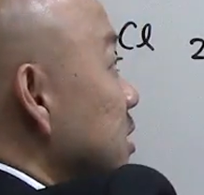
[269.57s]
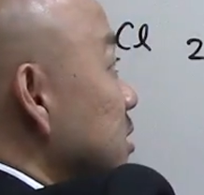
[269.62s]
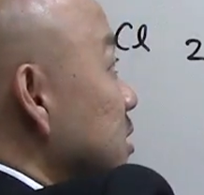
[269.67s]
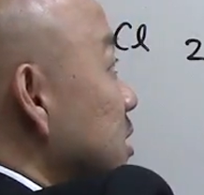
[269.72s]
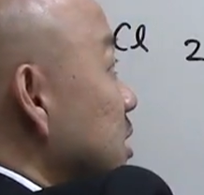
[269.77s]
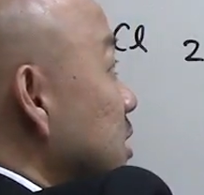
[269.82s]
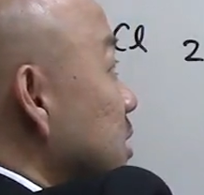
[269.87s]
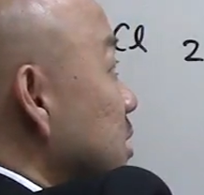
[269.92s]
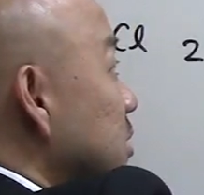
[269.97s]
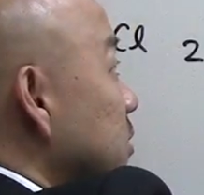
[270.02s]

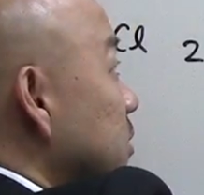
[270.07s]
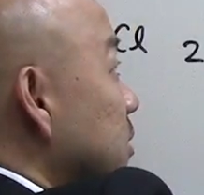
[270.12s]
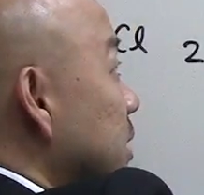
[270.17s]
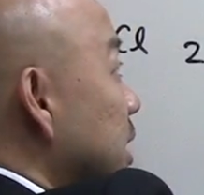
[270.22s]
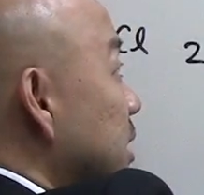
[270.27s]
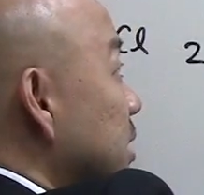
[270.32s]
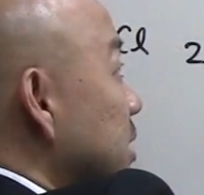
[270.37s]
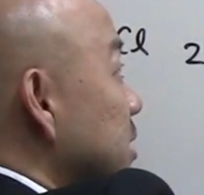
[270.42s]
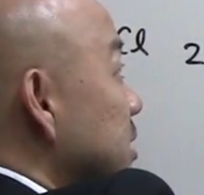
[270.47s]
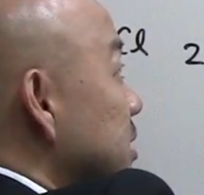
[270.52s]
Take a look
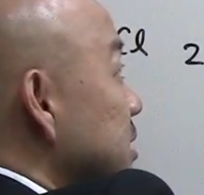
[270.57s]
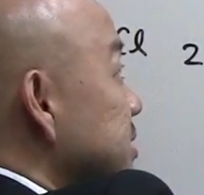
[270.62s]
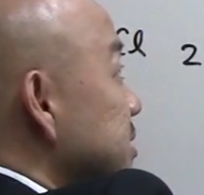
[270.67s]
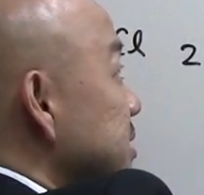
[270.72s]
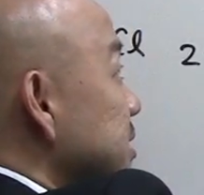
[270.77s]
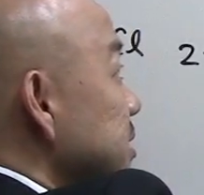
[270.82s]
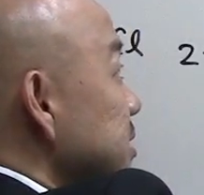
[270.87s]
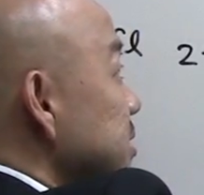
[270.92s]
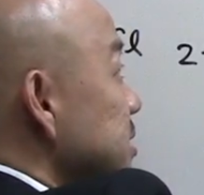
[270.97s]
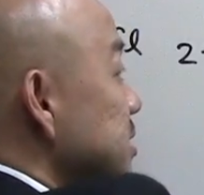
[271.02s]
at the
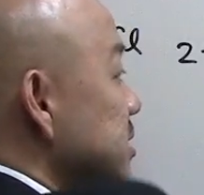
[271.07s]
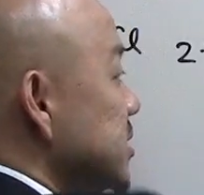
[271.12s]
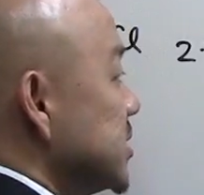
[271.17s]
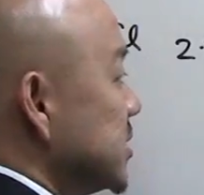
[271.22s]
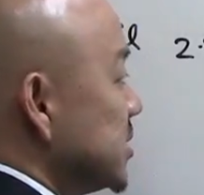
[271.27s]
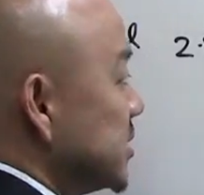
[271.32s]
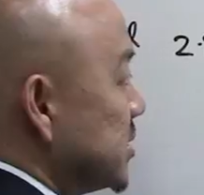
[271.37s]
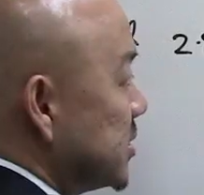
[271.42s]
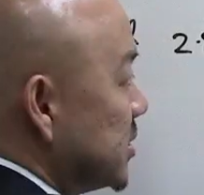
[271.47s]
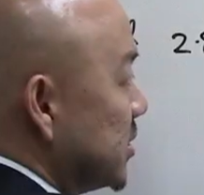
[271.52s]
distance.